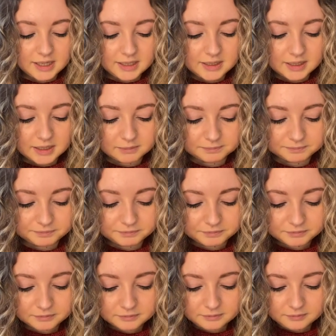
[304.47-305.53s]
then.
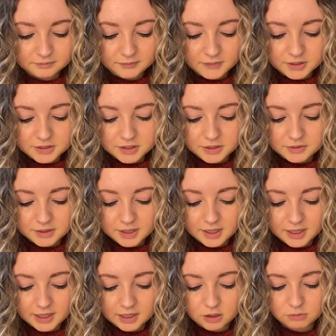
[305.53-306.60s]
So
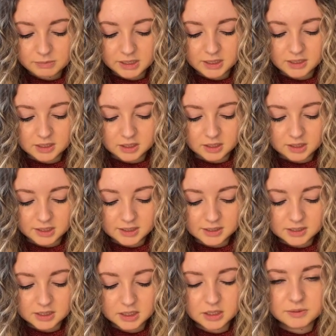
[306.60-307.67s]
how many 9s
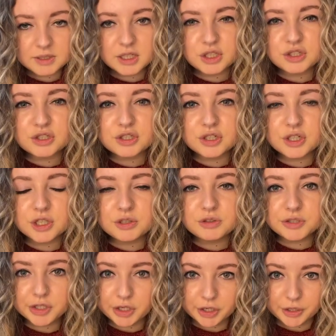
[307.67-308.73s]
go into
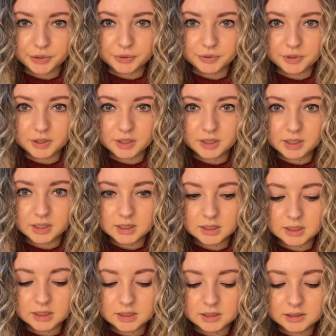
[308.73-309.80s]
2?
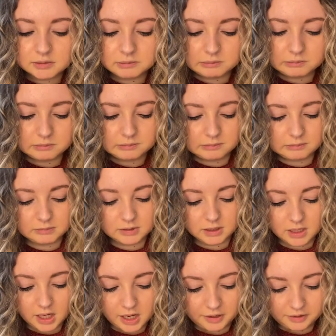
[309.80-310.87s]

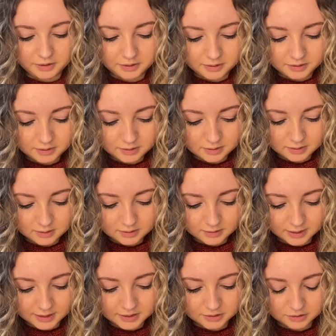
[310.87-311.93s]
None.
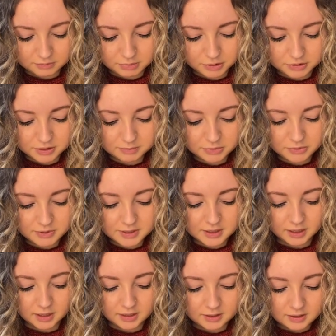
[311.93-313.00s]
That's not possible, is
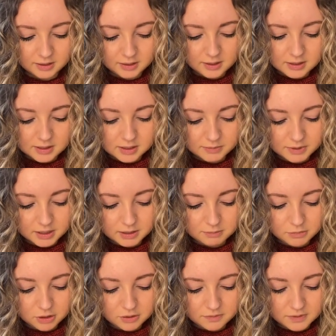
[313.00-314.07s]
it? So we're going to
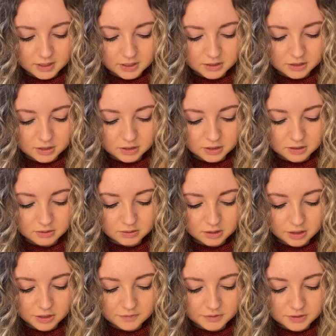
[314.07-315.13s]
move that 2
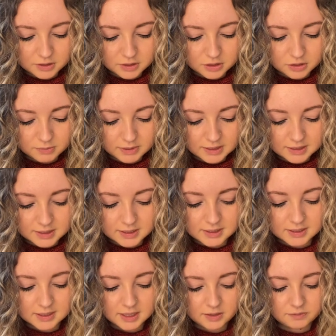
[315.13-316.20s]
over to the
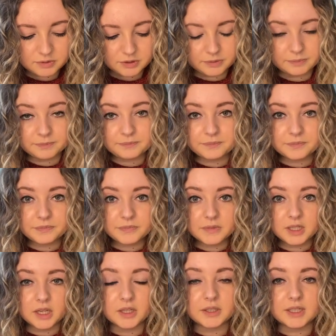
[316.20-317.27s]
27.
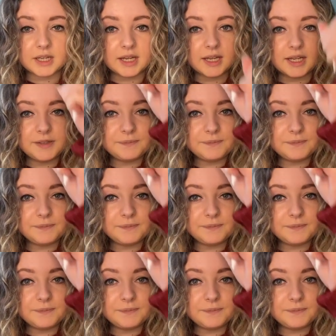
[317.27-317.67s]
Okay.